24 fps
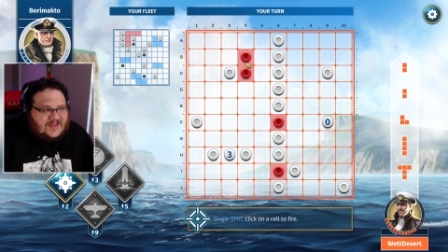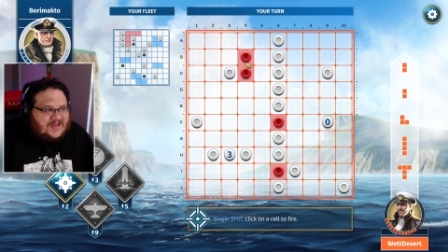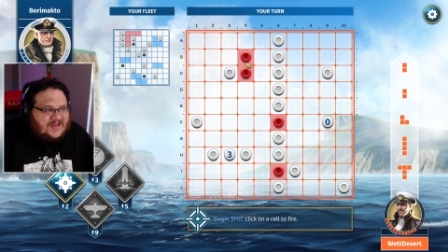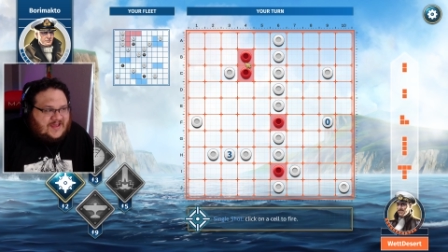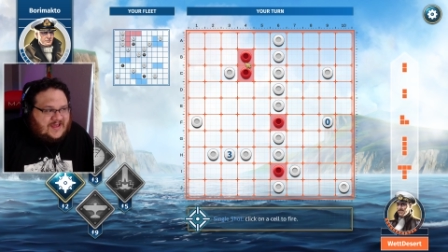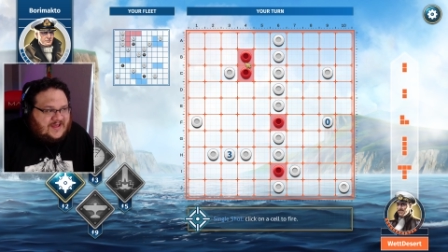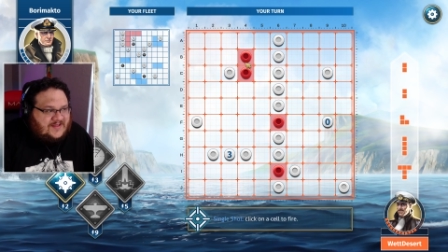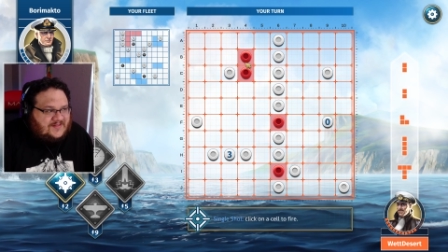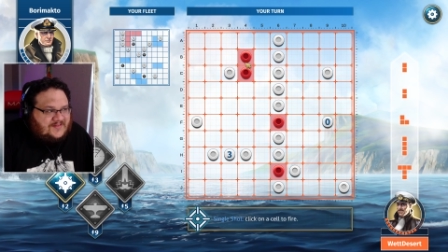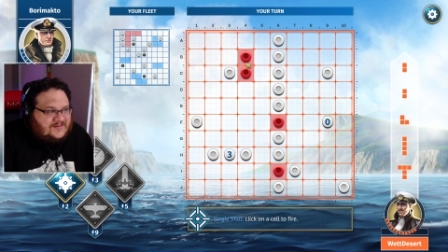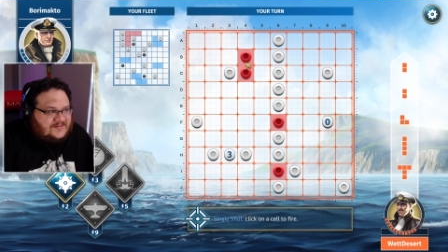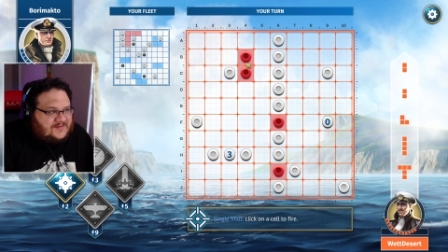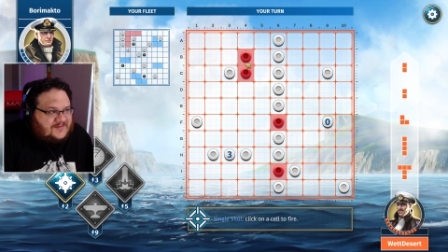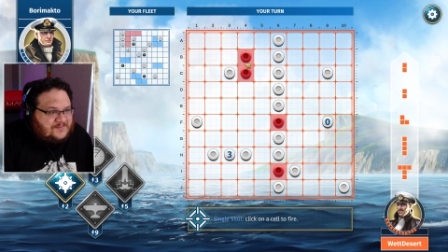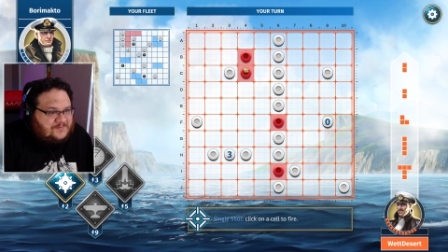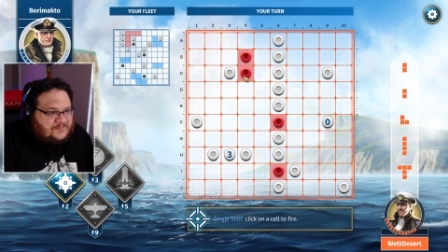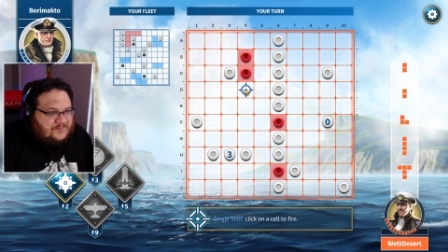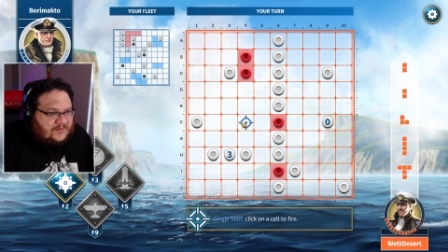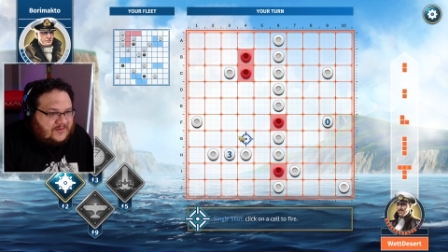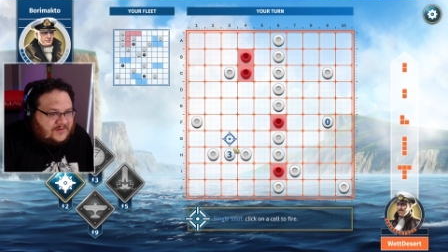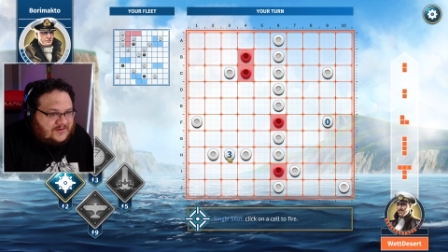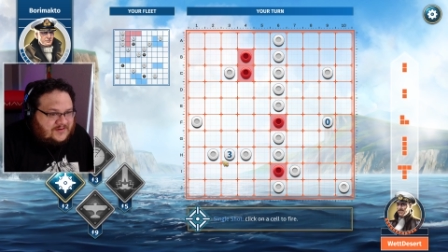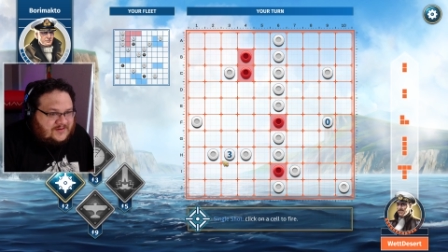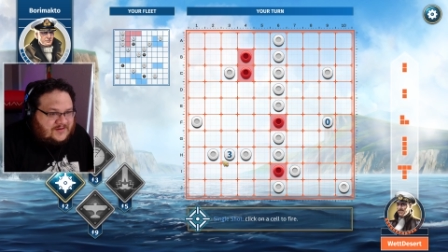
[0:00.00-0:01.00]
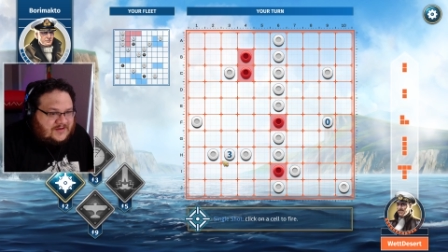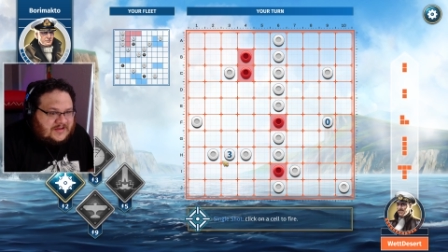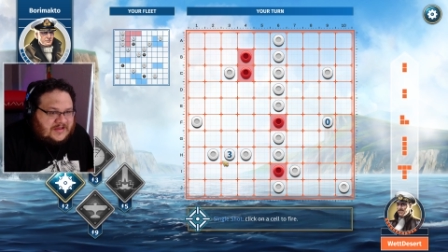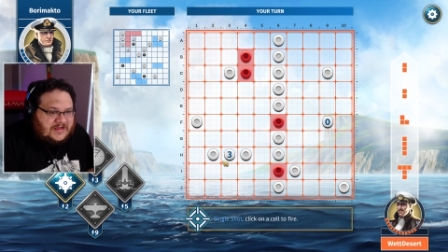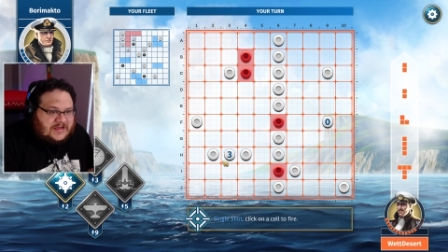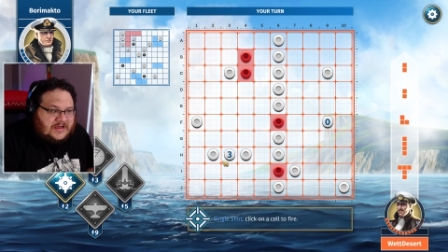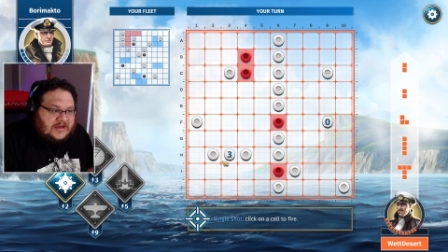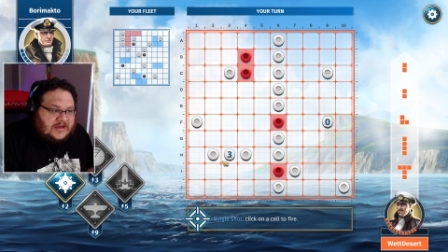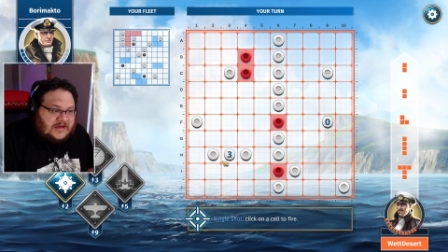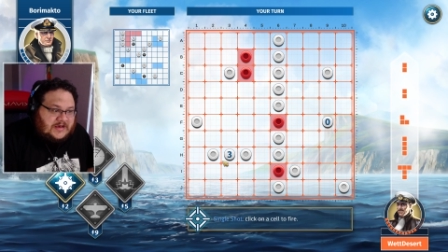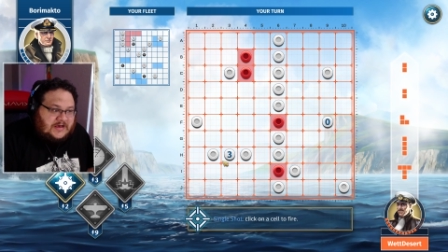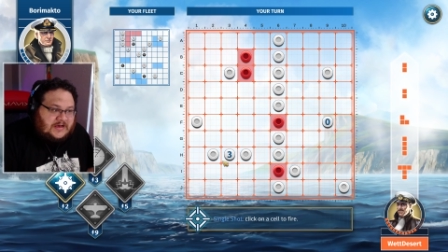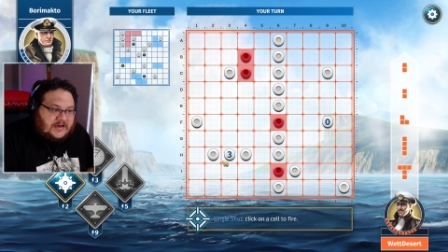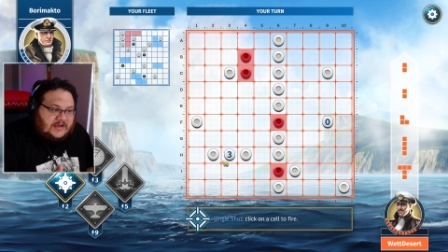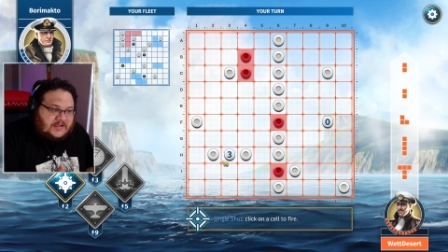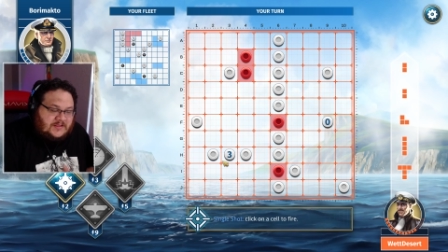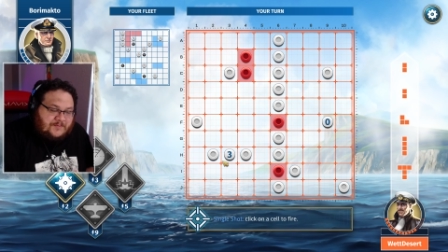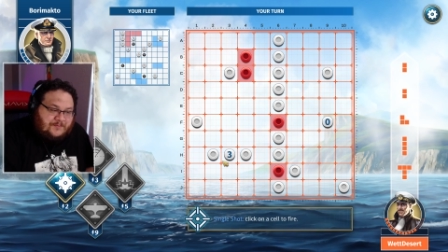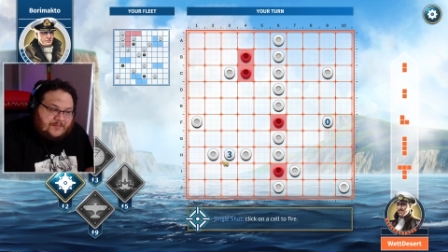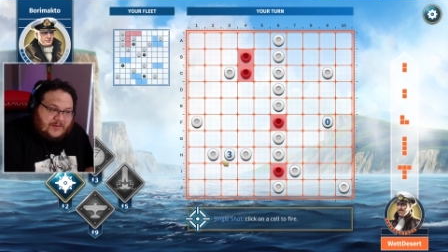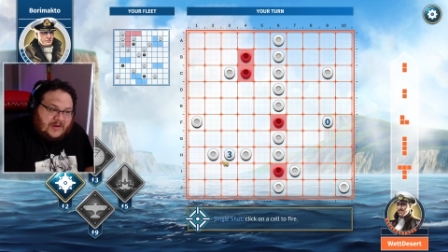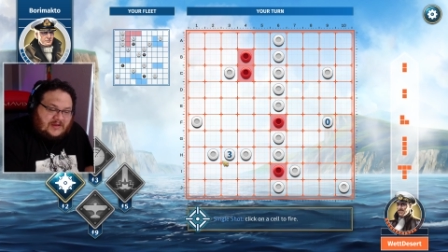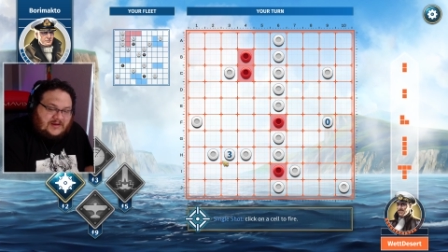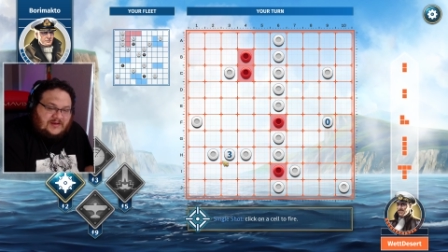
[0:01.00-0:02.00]
and there's a boat on the
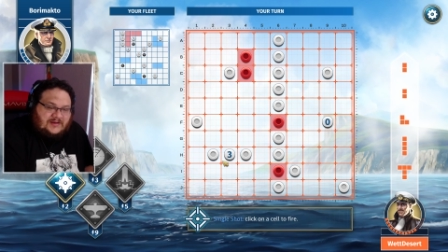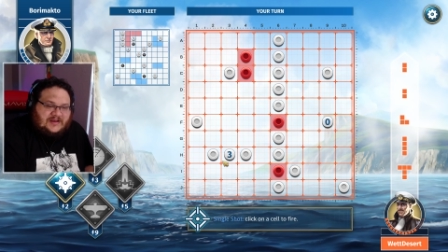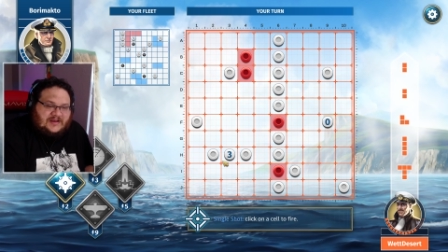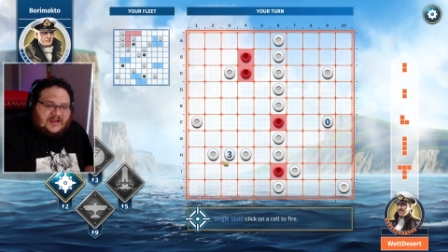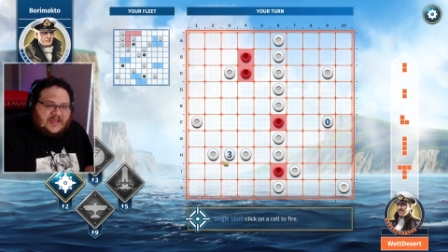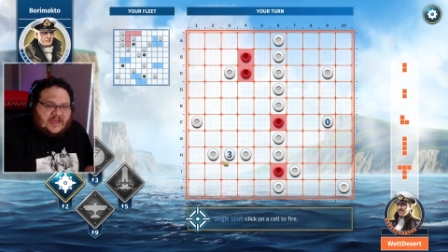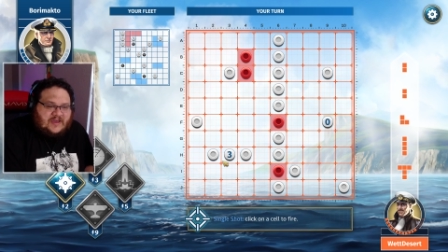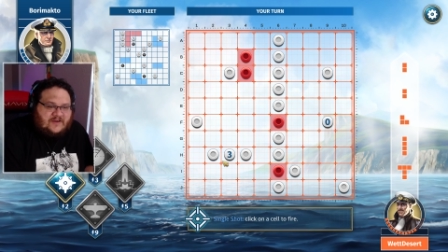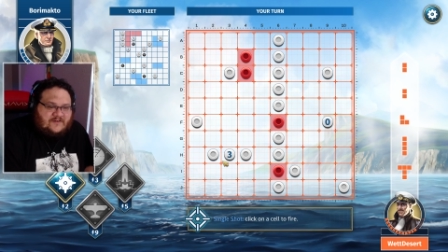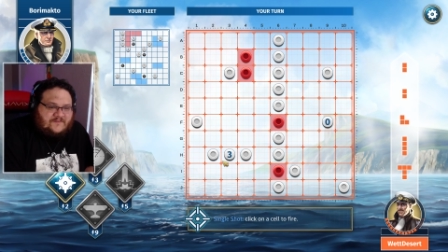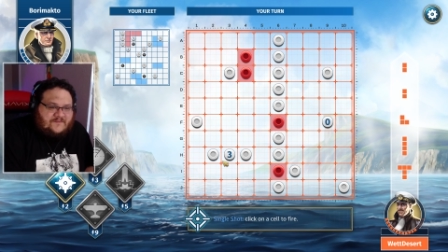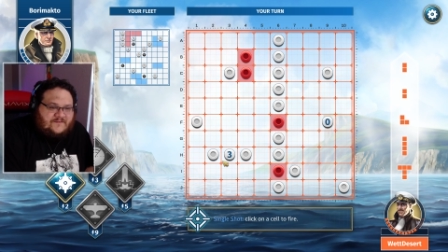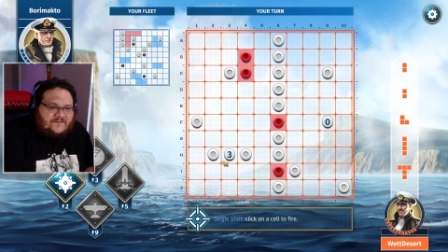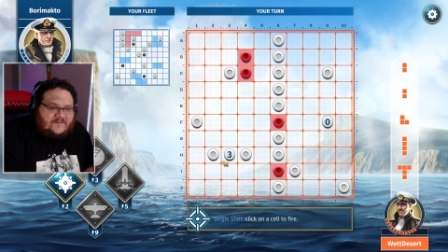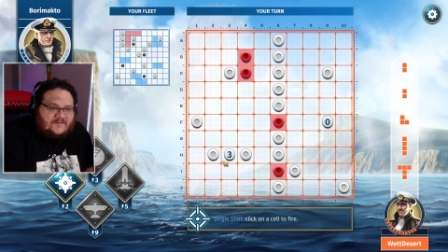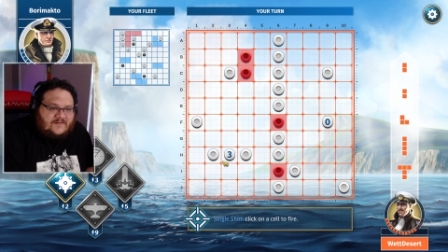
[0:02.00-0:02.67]
bottom left.